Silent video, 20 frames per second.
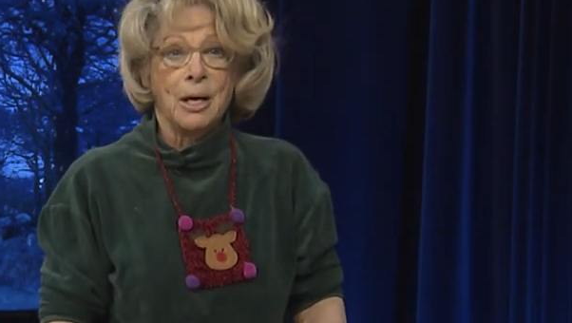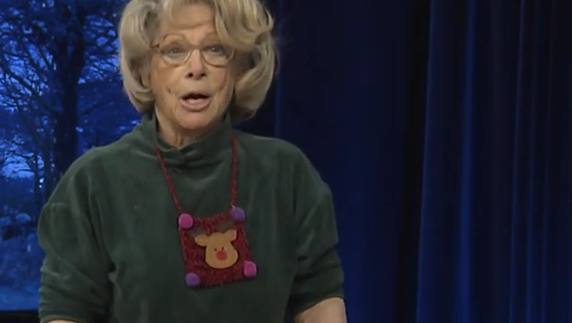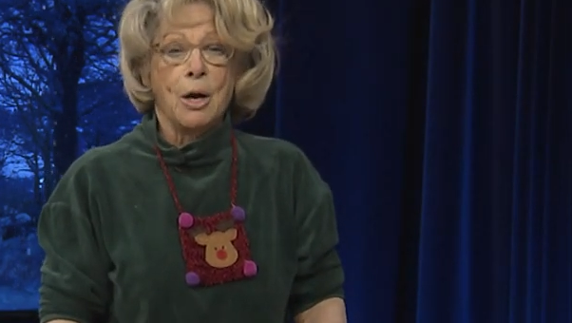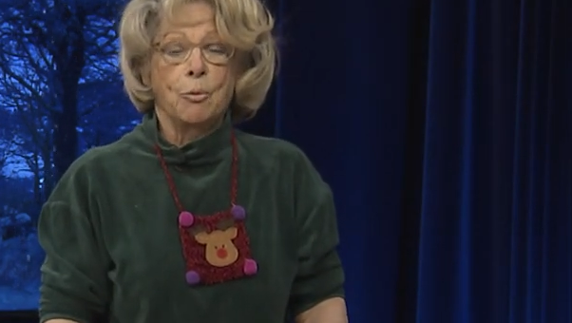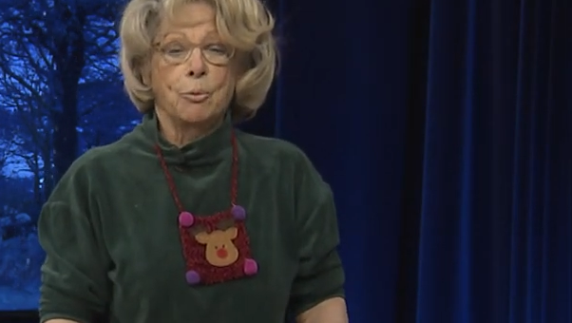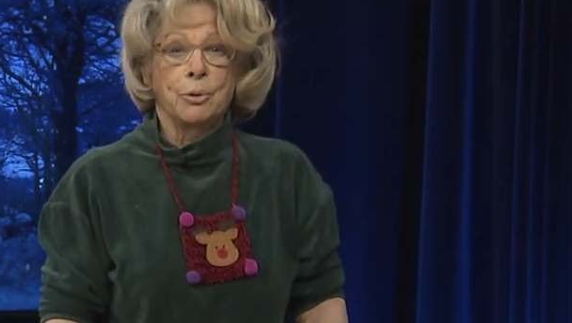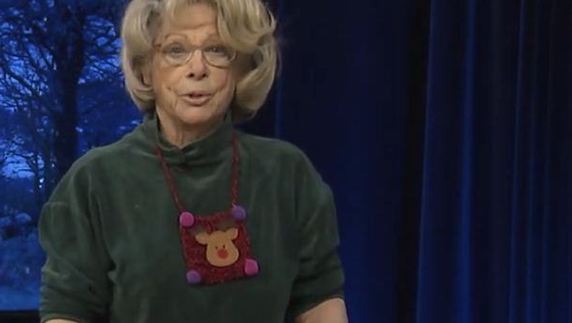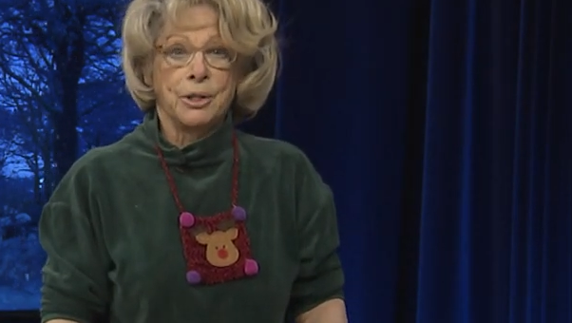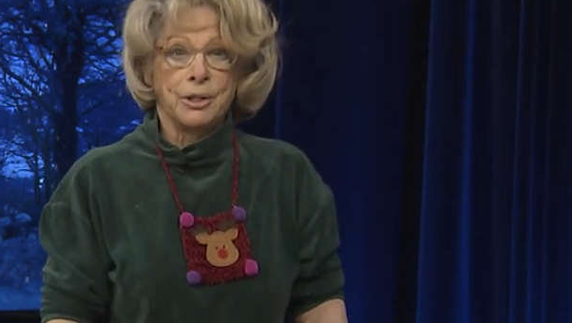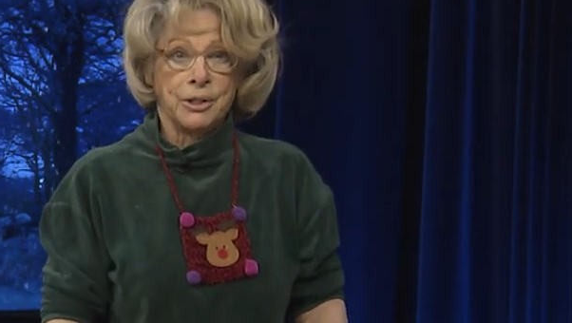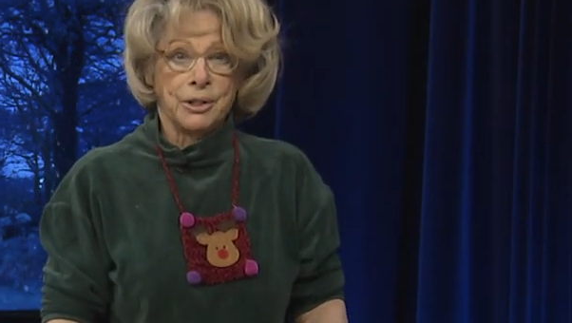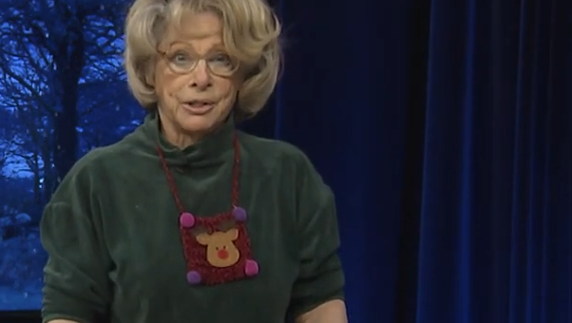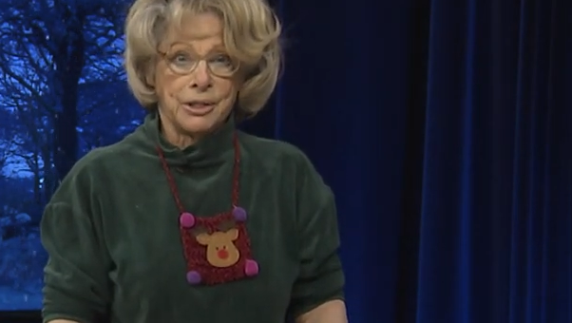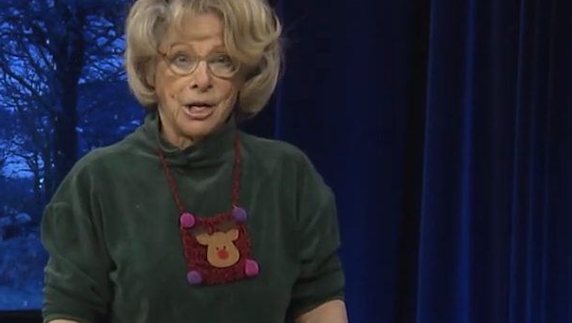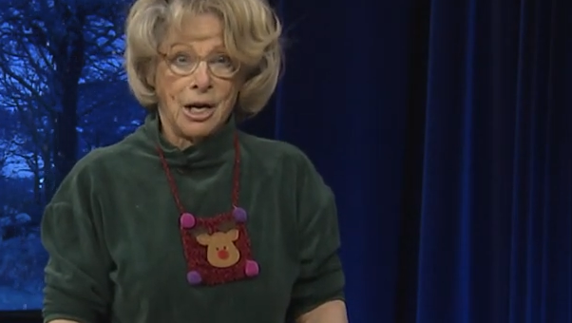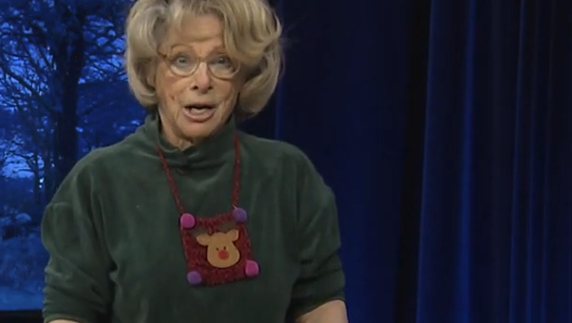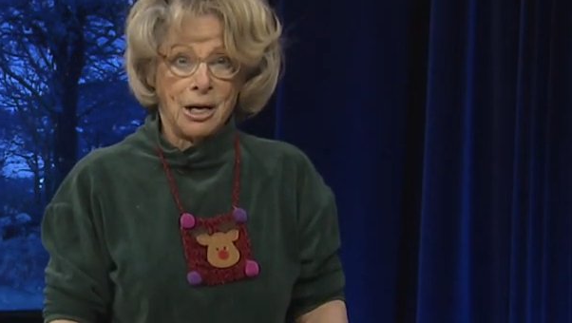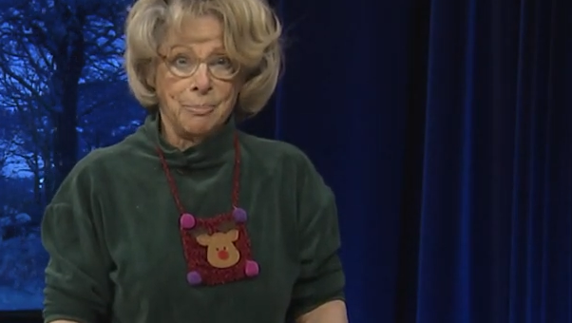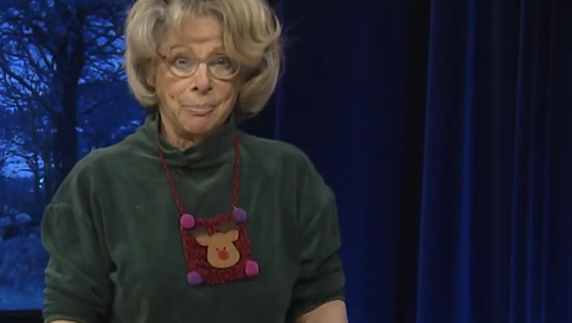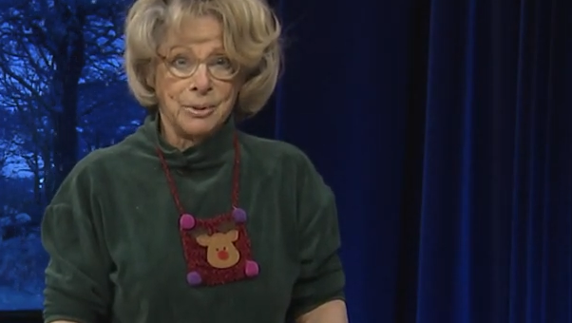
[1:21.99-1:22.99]
within the
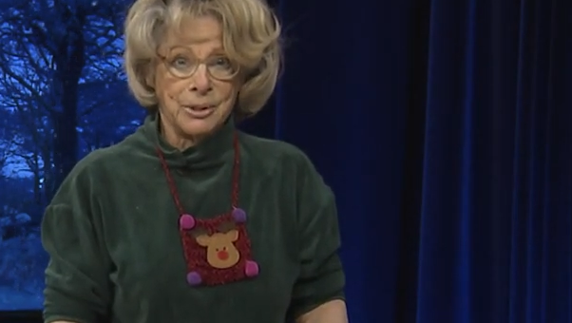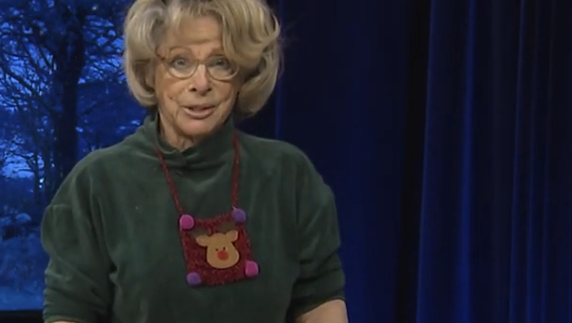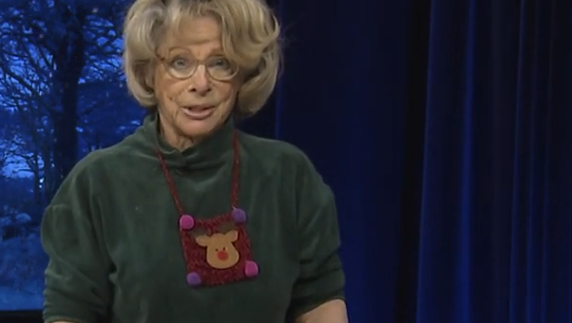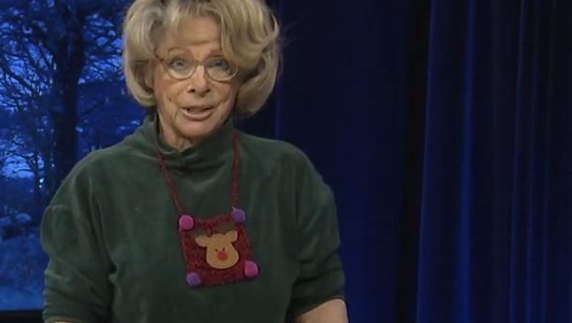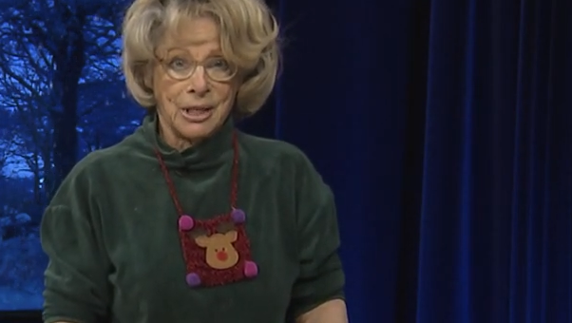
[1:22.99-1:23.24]
time that's